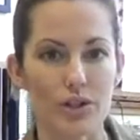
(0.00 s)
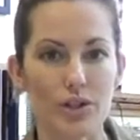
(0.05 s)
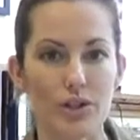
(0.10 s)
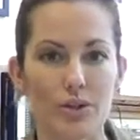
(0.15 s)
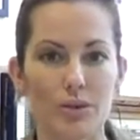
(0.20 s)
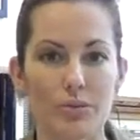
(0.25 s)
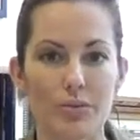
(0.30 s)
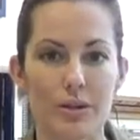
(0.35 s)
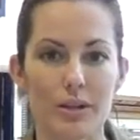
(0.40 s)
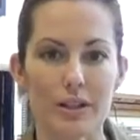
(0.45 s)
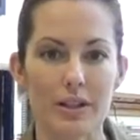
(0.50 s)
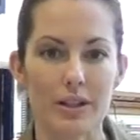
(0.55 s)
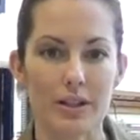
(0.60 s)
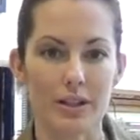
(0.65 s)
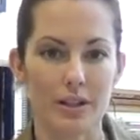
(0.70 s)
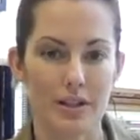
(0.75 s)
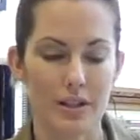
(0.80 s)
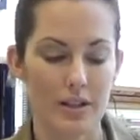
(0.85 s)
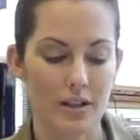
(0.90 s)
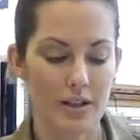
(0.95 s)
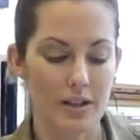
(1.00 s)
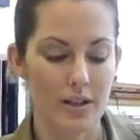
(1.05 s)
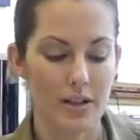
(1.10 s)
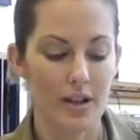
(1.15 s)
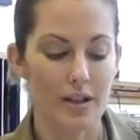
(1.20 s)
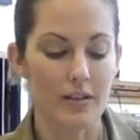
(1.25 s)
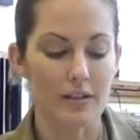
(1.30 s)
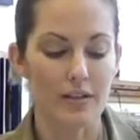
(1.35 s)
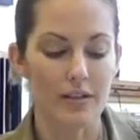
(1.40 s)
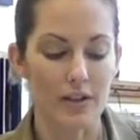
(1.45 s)
tube.
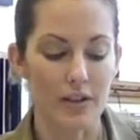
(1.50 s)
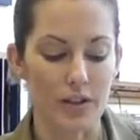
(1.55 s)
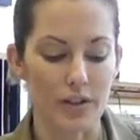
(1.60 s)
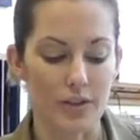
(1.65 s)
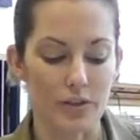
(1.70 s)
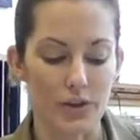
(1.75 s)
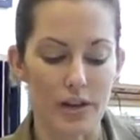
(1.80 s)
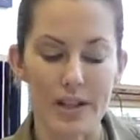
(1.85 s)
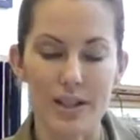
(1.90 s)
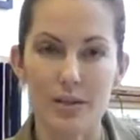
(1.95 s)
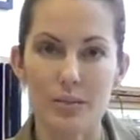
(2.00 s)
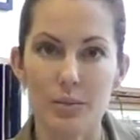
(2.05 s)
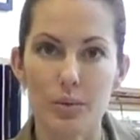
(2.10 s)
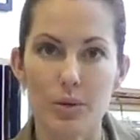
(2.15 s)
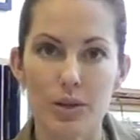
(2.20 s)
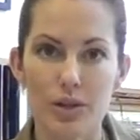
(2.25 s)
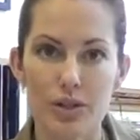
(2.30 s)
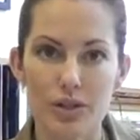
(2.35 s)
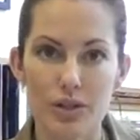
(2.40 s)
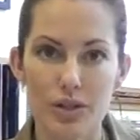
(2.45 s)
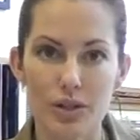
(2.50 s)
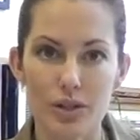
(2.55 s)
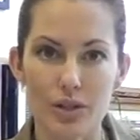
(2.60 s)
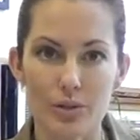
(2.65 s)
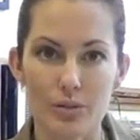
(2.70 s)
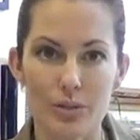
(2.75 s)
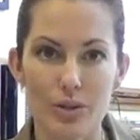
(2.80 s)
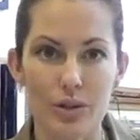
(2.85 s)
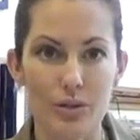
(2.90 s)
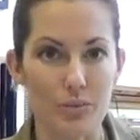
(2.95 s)
Fill the transport
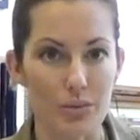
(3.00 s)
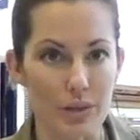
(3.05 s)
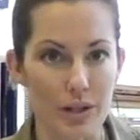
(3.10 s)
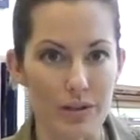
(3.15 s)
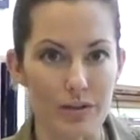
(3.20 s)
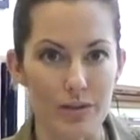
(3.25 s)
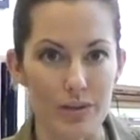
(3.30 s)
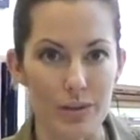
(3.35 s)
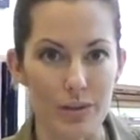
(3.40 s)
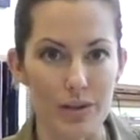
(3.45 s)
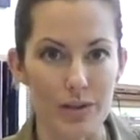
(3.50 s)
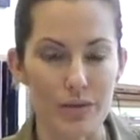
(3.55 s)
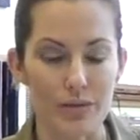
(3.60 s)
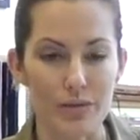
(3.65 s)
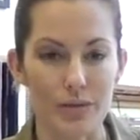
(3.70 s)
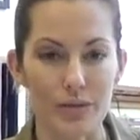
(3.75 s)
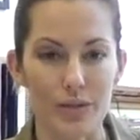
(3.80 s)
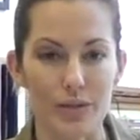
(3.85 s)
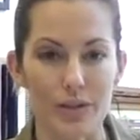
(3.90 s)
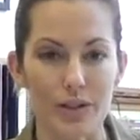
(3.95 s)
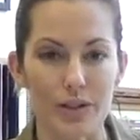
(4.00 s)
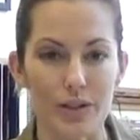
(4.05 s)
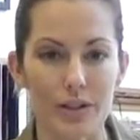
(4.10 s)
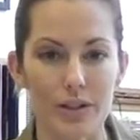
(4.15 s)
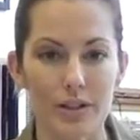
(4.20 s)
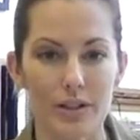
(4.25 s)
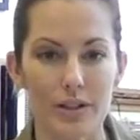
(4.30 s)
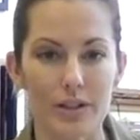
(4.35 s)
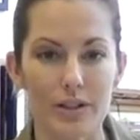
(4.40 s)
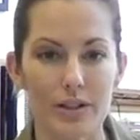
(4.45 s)
tube 3/4 full.
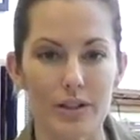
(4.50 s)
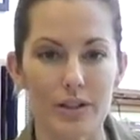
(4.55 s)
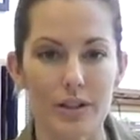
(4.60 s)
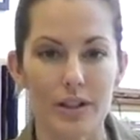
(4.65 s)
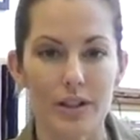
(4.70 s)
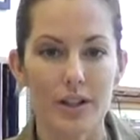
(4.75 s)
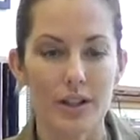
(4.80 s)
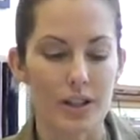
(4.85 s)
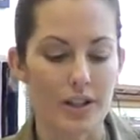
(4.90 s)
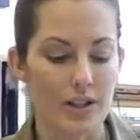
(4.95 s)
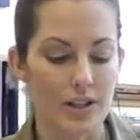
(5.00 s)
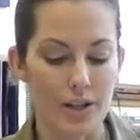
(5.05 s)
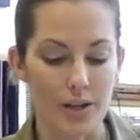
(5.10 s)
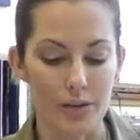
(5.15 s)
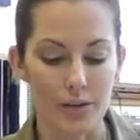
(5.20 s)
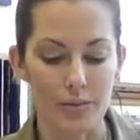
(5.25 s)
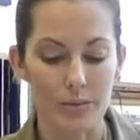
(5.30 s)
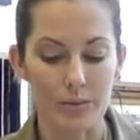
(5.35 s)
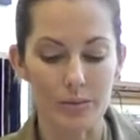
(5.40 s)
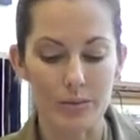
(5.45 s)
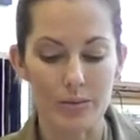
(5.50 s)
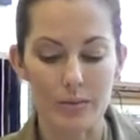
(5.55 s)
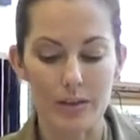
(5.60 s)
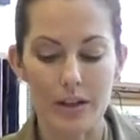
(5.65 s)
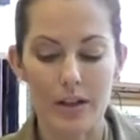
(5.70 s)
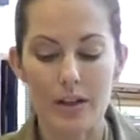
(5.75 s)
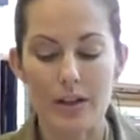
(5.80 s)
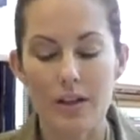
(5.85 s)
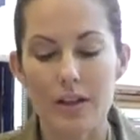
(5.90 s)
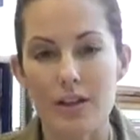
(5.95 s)
Note,
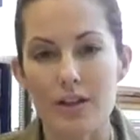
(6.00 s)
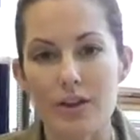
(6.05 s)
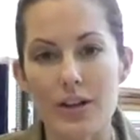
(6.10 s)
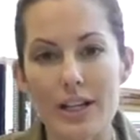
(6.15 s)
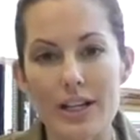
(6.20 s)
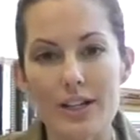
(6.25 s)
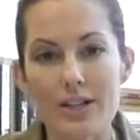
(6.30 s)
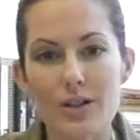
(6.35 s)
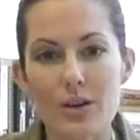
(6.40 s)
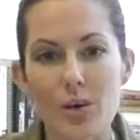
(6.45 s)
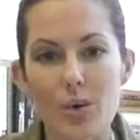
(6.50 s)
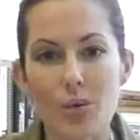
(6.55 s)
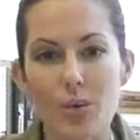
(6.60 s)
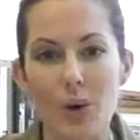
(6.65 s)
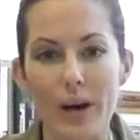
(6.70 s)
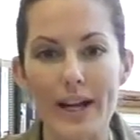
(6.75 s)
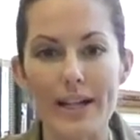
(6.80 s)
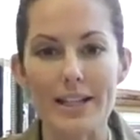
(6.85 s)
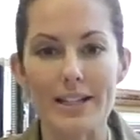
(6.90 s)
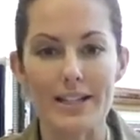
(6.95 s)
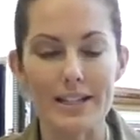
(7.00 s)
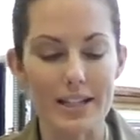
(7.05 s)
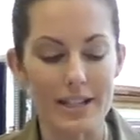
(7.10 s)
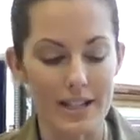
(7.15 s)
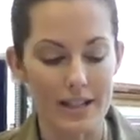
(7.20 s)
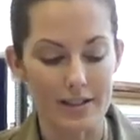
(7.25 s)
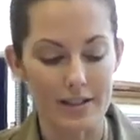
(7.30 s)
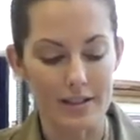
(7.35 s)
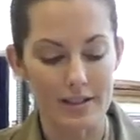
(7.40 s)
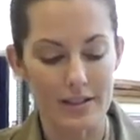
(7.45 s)
there is a white
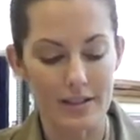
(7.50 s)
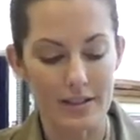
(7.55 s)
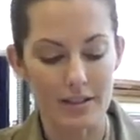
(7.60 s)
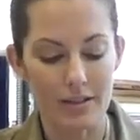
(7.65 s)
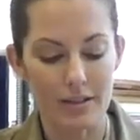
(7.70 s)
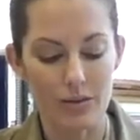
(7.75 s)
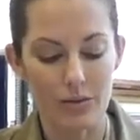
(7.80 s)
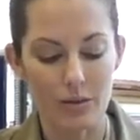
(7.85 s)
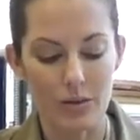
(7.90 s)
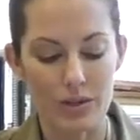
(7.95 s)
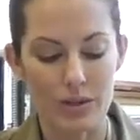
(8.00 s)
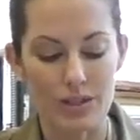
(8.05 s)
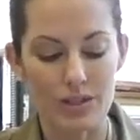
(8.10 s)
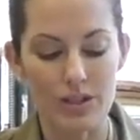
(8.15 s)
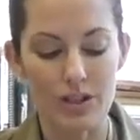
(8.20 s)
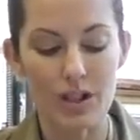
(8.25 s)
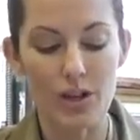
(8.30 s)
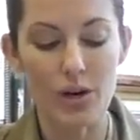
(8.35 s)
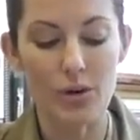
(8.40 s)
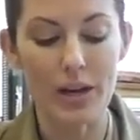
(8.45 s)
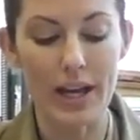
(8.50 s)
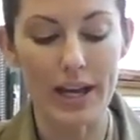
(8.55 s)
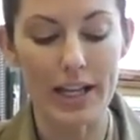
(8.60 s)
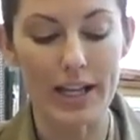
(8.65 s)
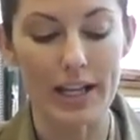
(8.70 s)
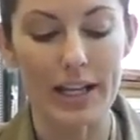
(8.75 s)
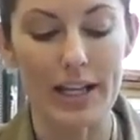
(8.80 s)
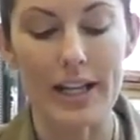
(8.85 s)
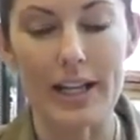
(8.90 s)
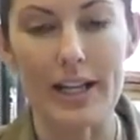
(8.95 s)
disc which is located